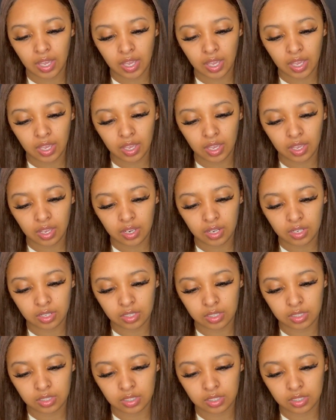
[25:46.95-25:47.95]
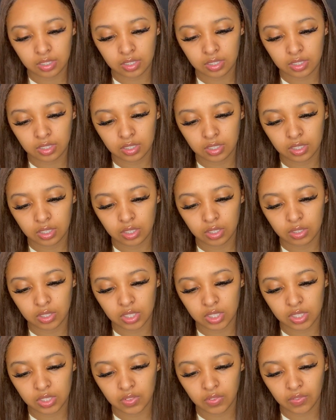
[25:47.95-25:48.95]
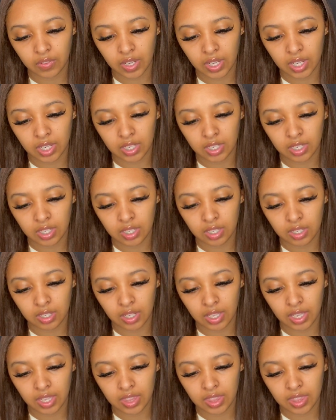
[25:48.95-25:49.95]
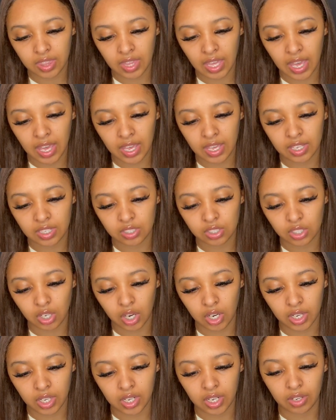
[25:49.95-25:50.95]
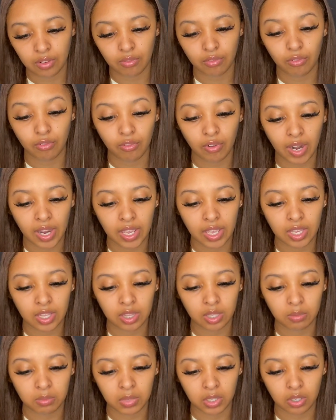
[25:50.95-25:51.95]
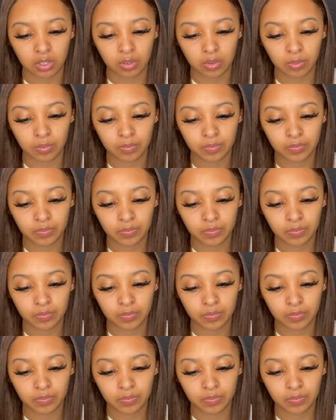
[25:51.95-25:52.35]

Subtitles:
and you just find it like that and target it right in the middle.